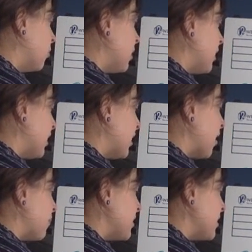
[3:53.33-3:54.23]
B
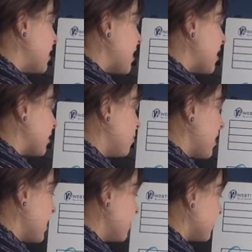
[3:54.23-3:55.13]
up into that next
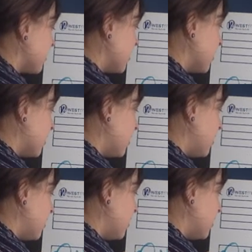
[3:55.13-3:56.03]
space,
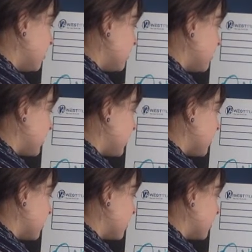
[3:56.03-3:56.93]
C,